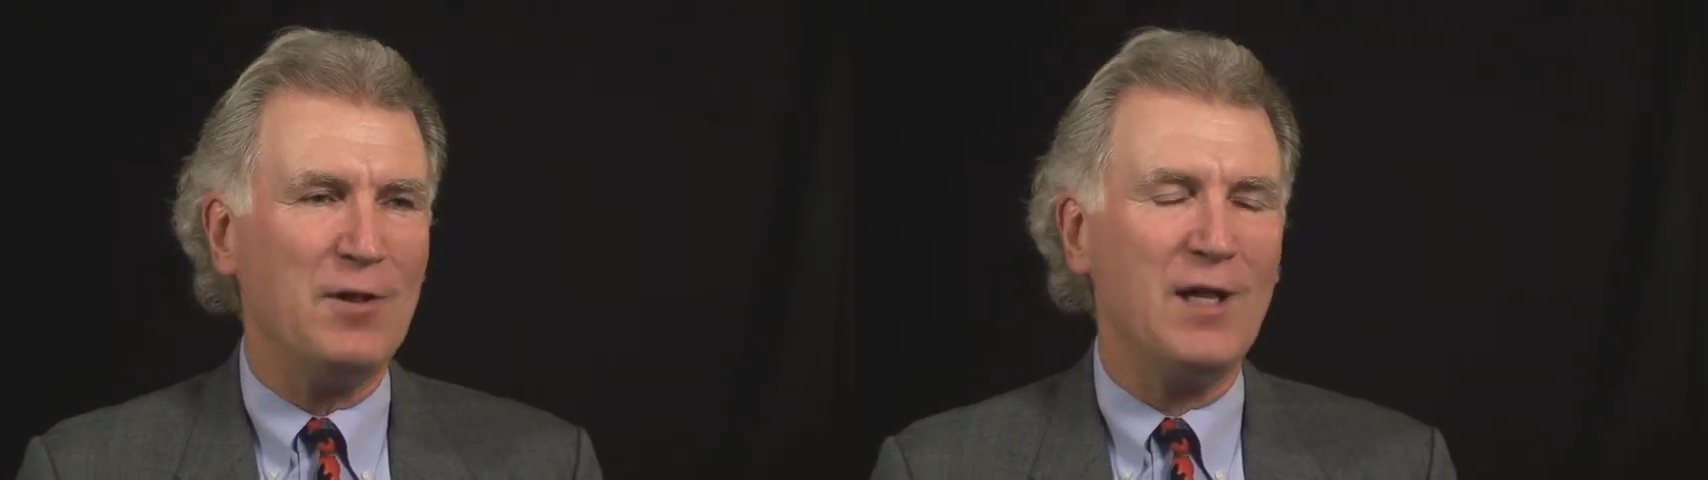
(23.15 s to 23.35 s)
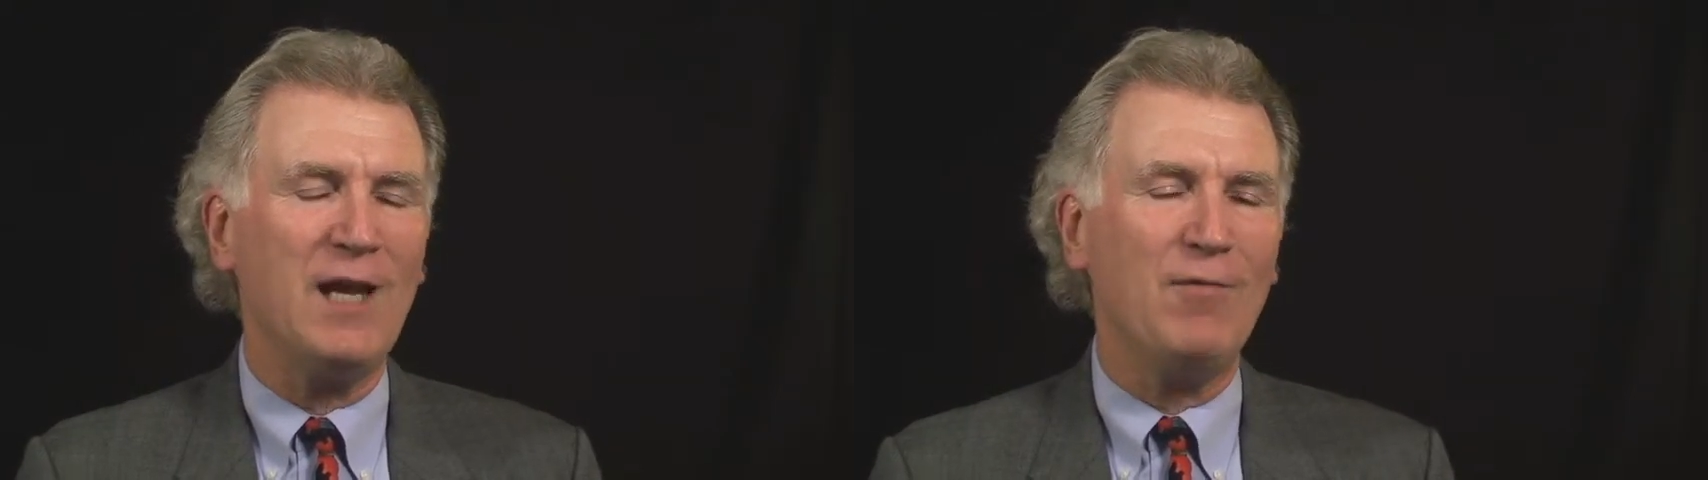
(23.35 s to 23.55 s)

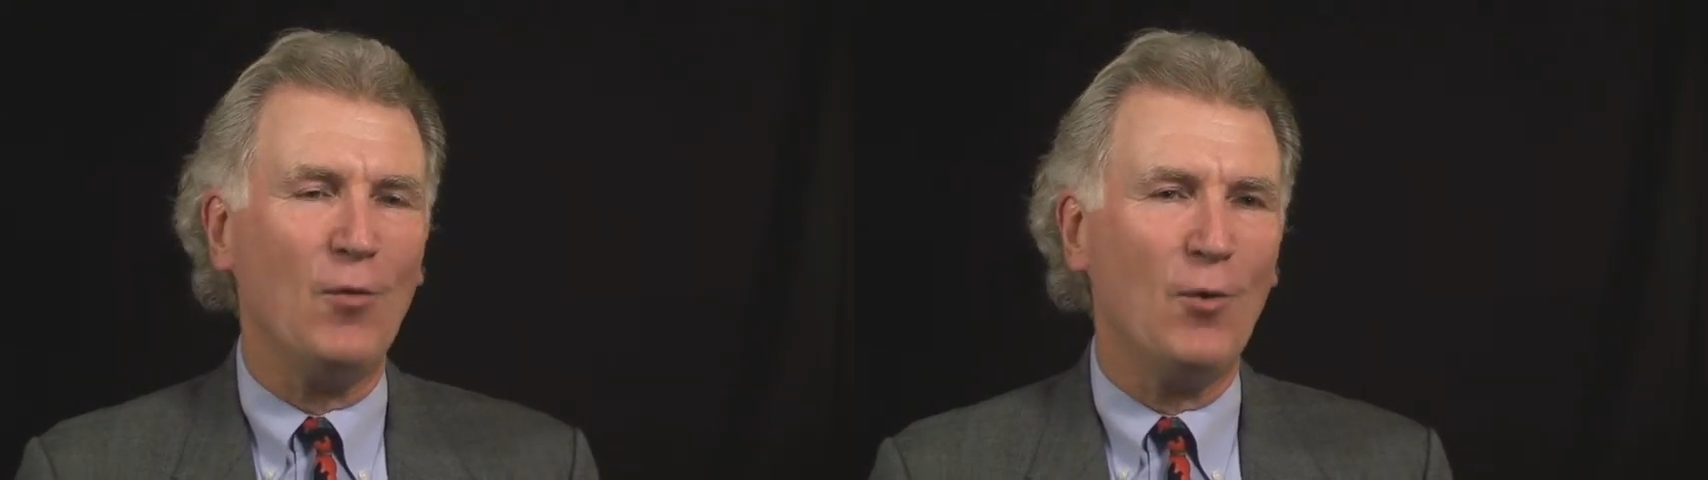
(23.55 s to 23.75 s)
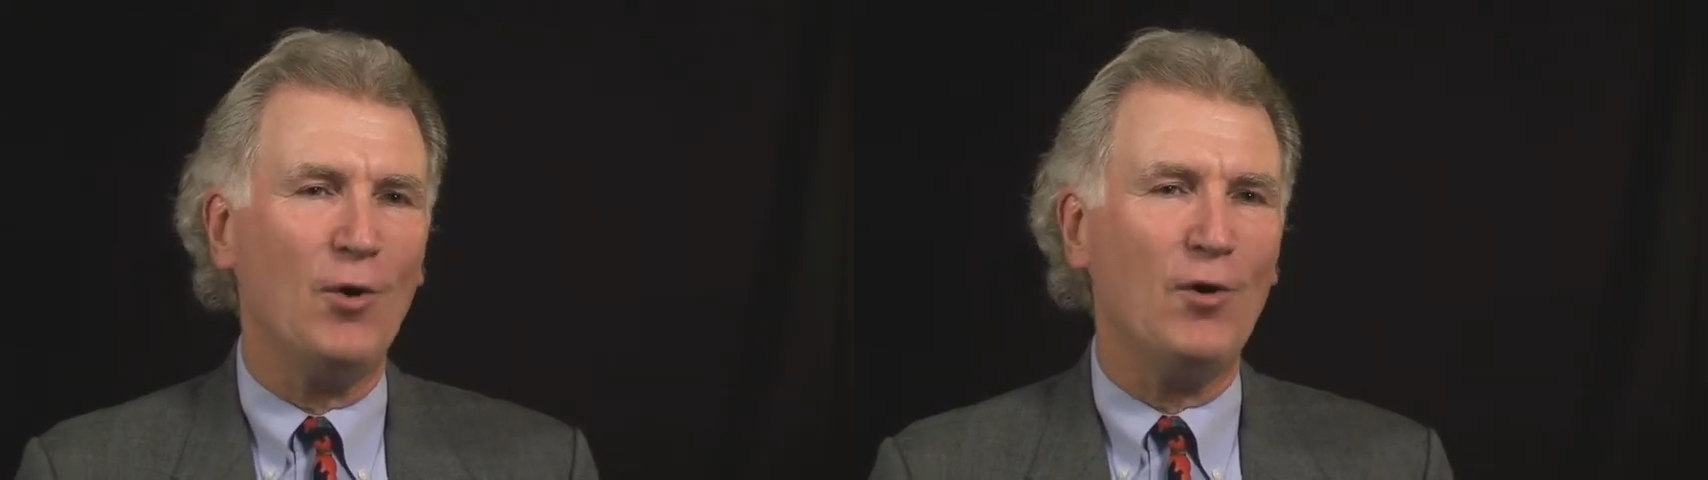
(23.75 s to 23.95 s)
save
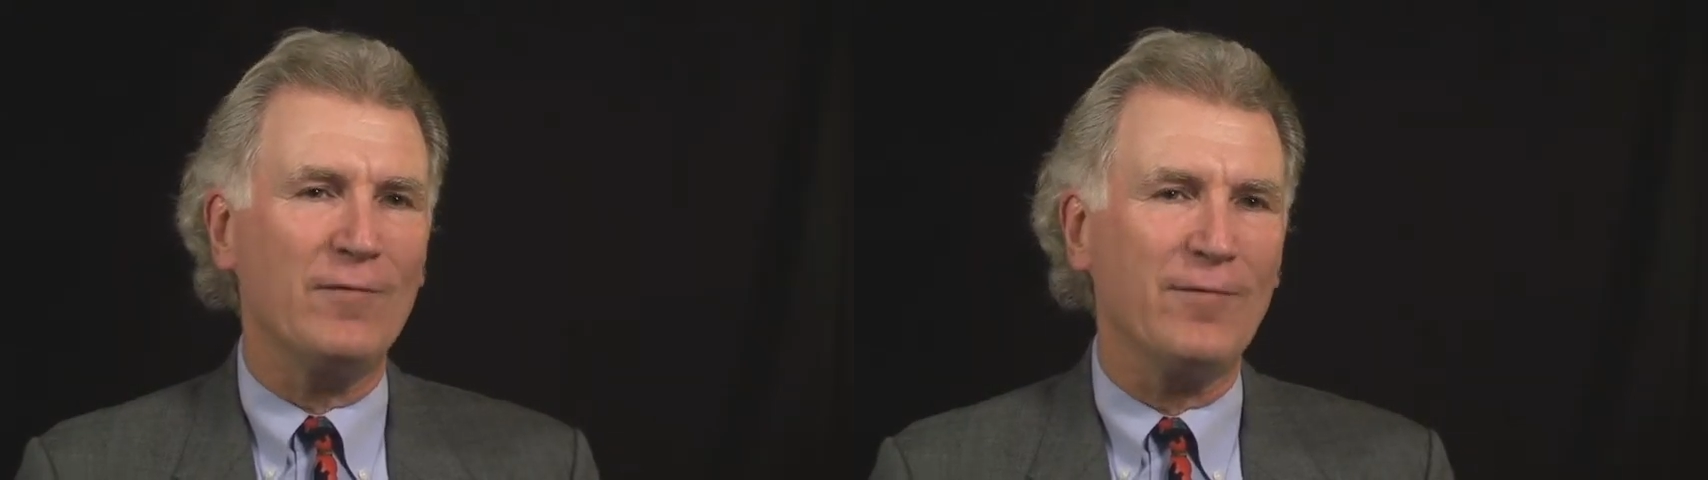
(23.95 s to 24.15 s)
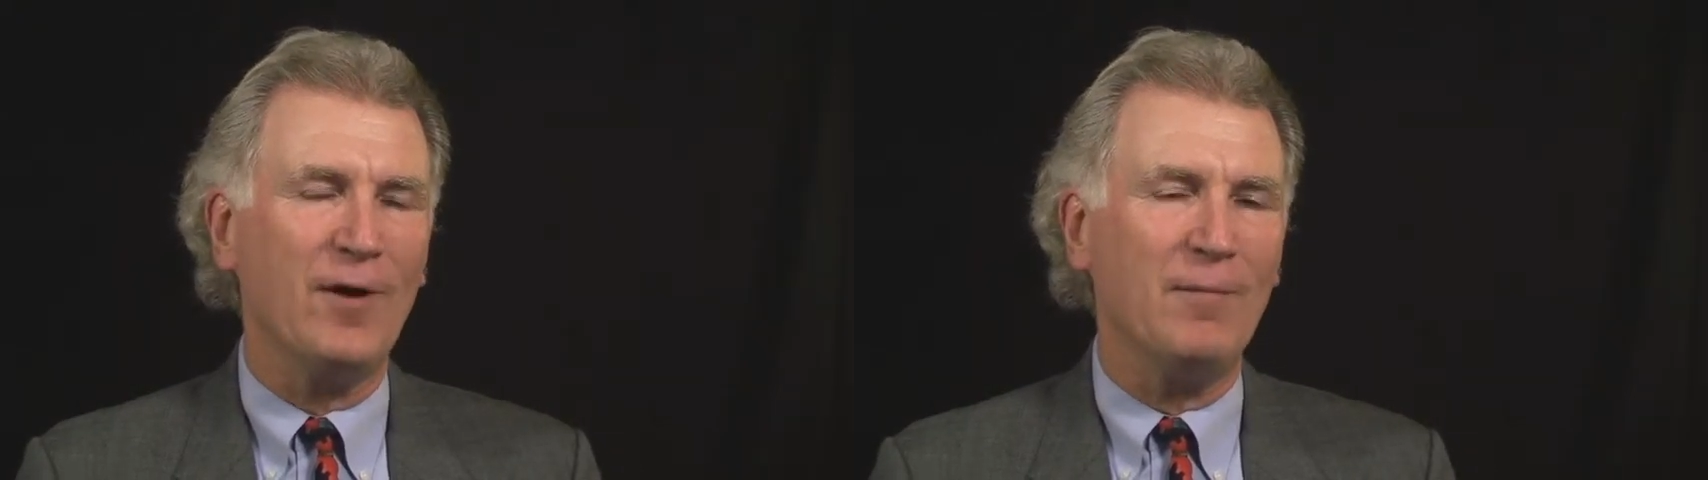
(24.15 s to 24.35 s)
the
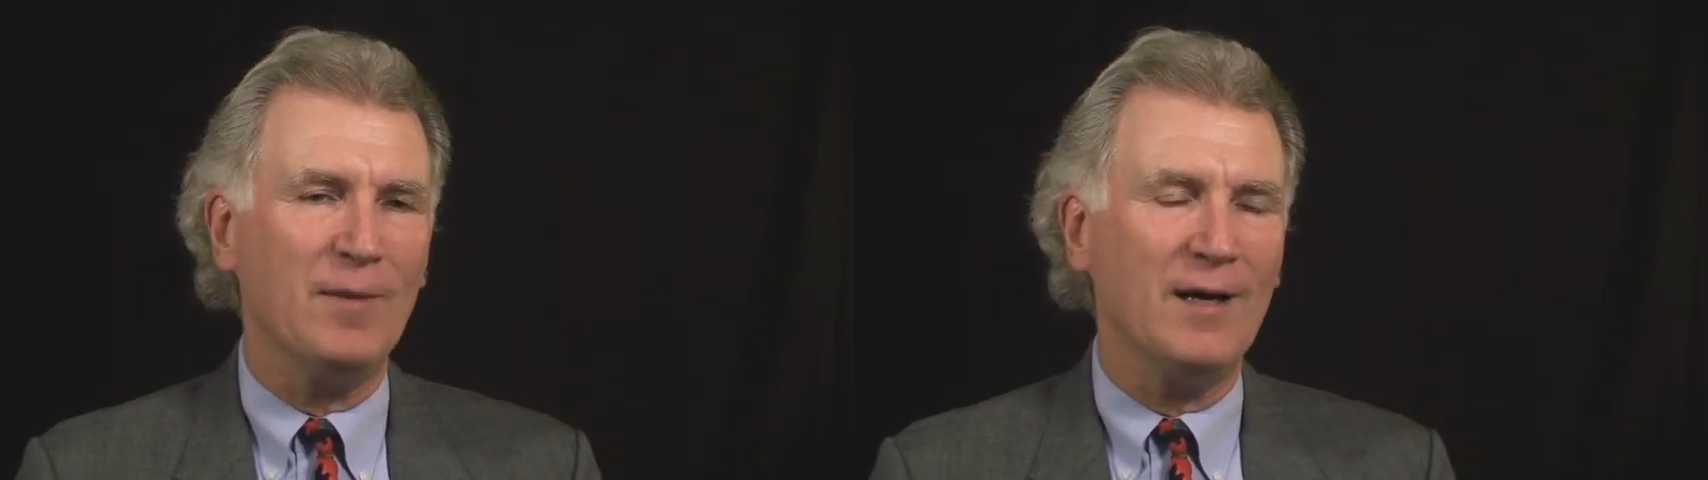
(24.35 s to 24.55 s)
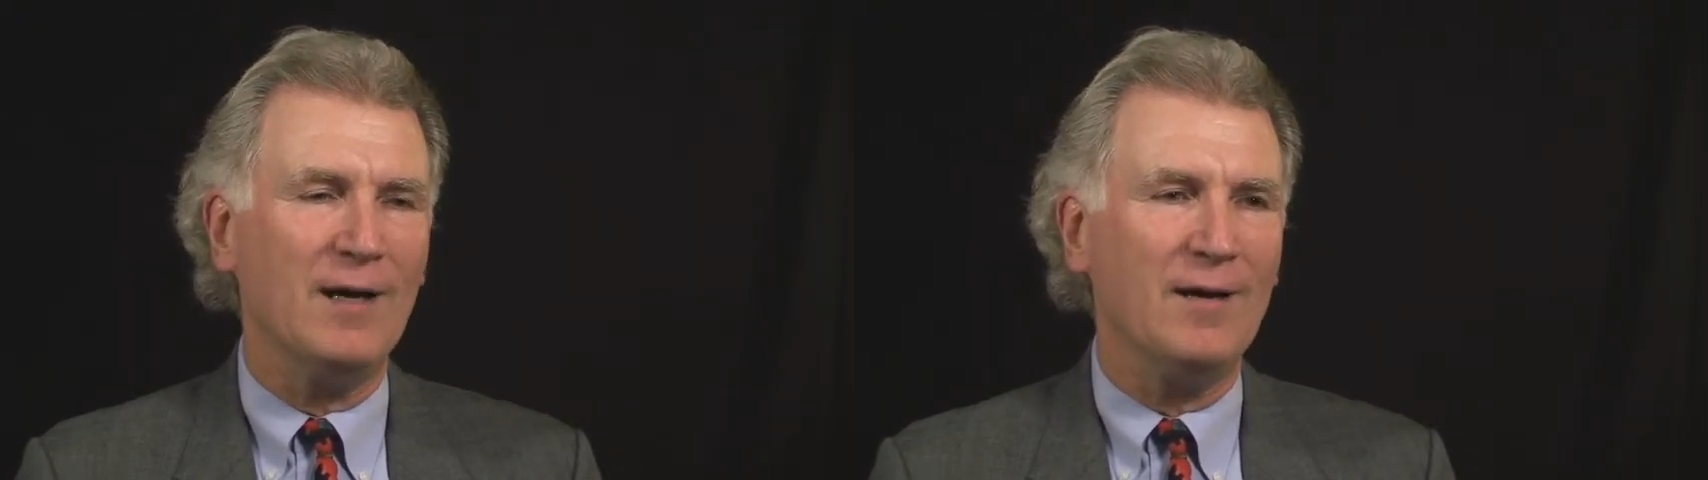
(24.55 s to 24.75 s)
world
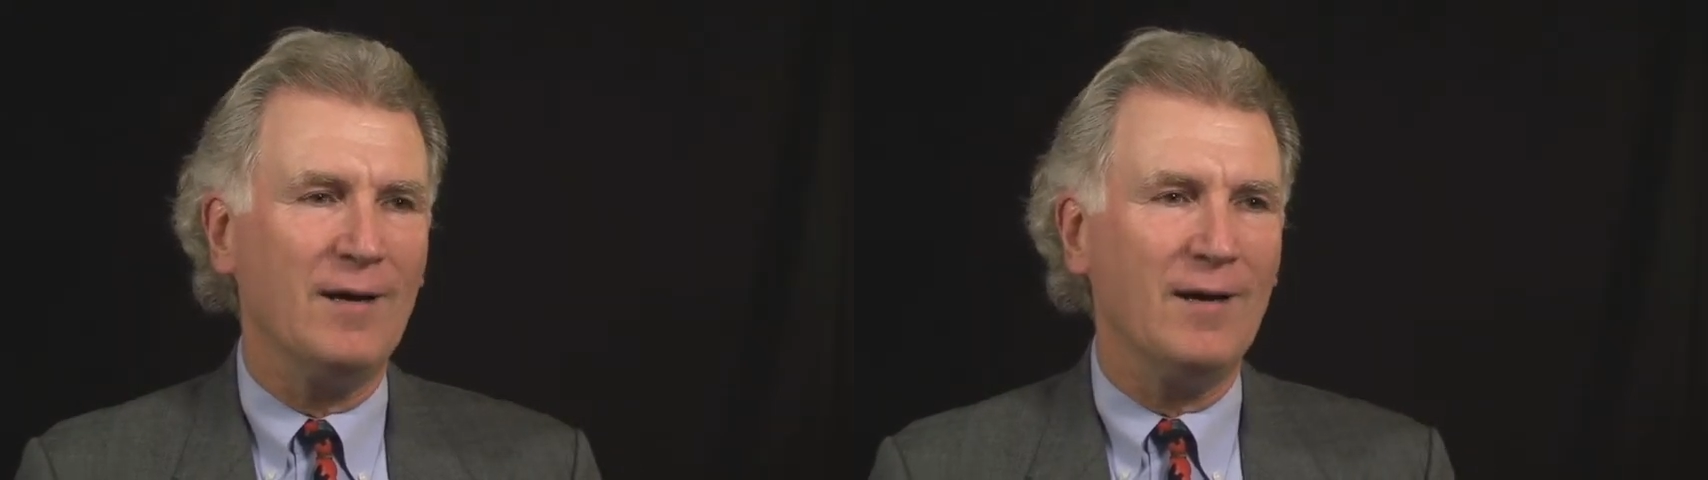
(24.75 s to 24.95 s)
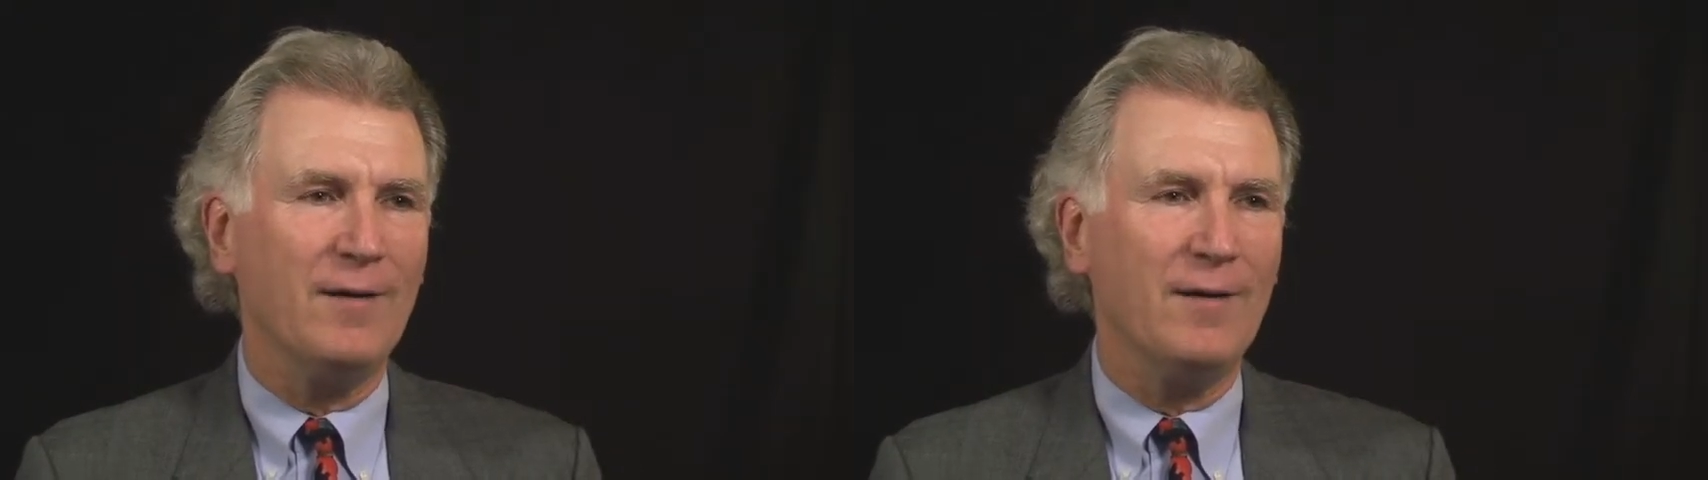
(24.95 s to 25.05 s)
from